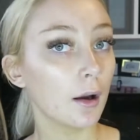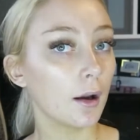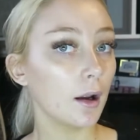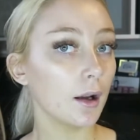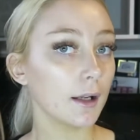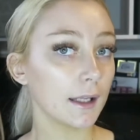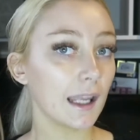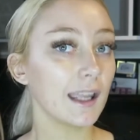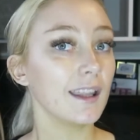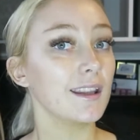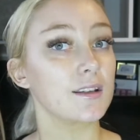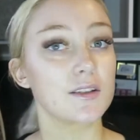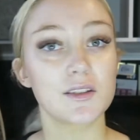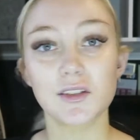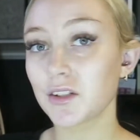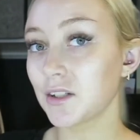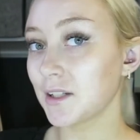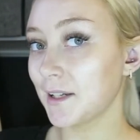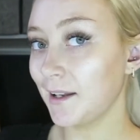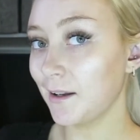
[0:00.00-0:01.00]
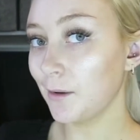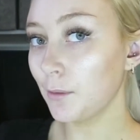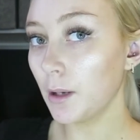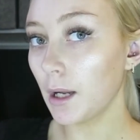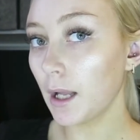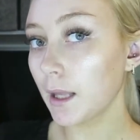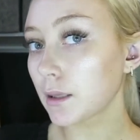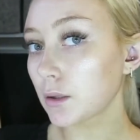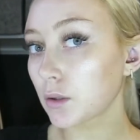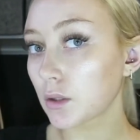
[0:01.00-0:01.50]
Okay, so now
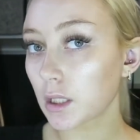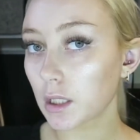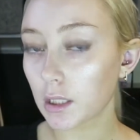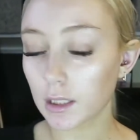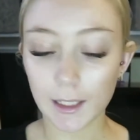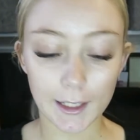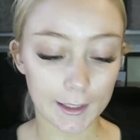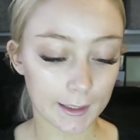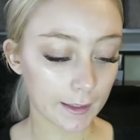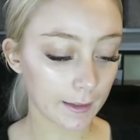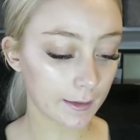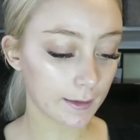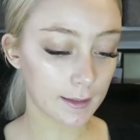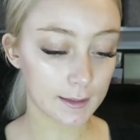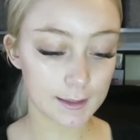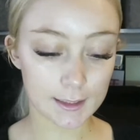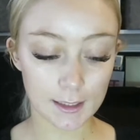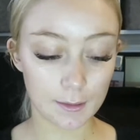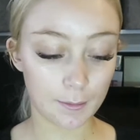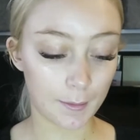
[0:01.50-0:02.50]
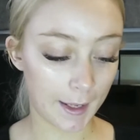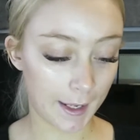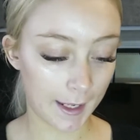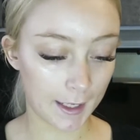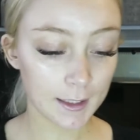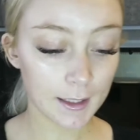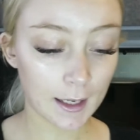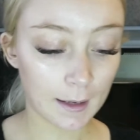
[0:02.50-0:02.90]
I look like the Tin Man.